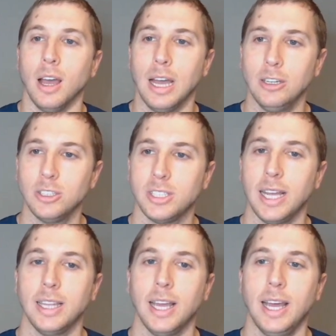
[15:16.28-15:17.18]
I
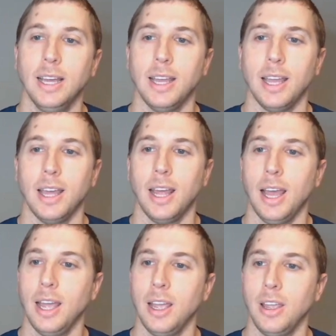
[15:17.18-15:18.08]
understand that. And,
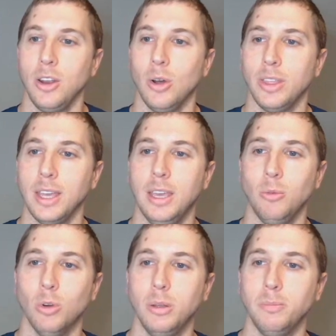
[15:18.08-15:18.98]
you know, I think
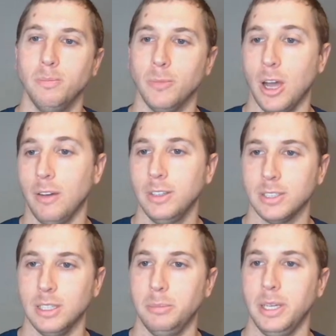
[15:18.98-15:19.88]
he would
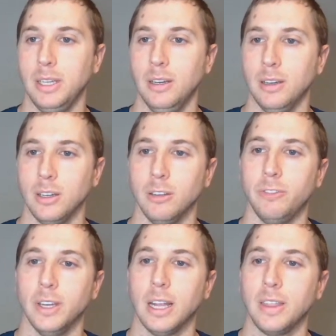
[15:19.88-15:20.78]
obviously be a
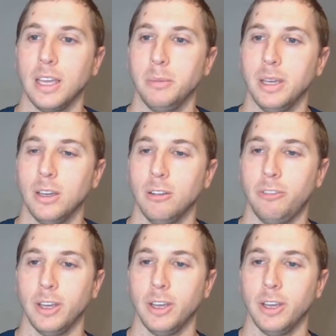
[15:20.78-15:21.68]
good fit. I think he'd be a
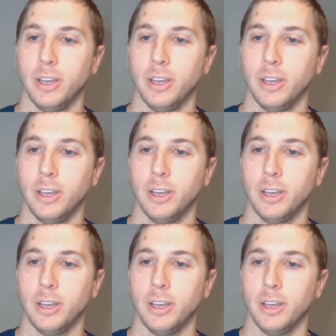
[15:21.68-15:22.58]
good fit in a
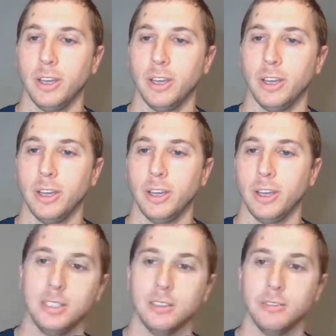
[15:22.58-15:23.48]
lot of
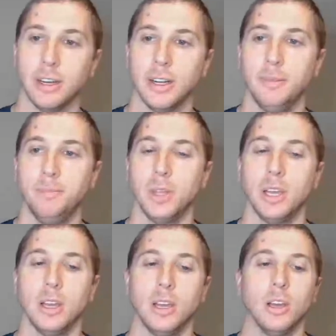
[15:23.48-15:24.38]
places. He's a very
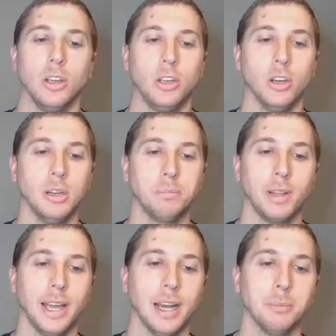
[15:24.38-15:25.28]
good
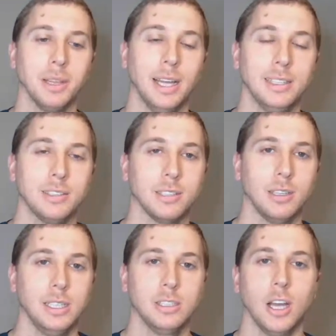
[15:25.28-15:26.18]
player. But let's
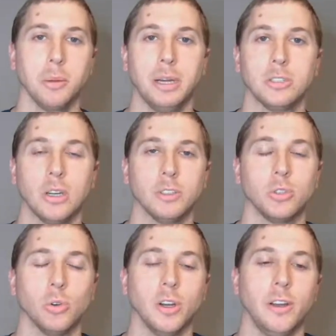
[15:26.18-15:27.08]
talk about Trevor
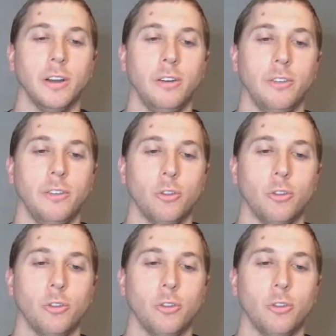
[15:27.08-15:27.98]
Story for a
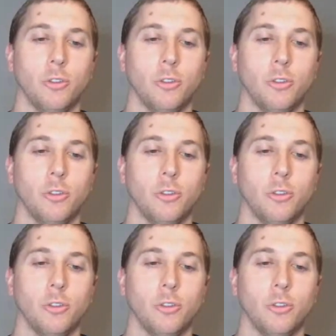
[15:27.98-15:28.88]
minute. He just
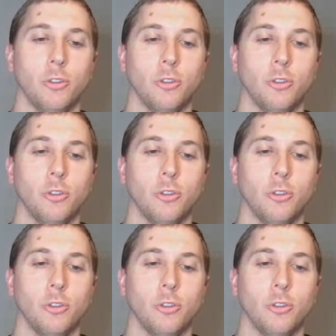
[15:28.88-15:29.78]
turned
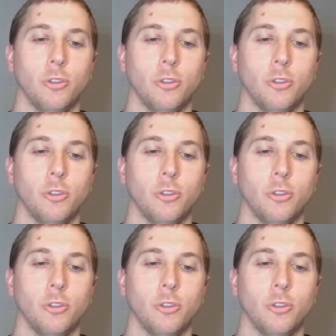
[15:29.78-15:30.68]
29 in
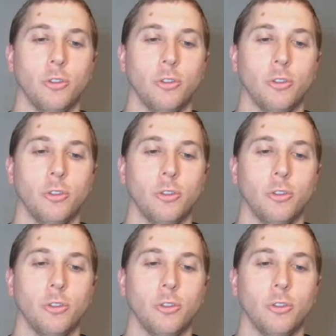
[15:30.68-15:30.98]
November.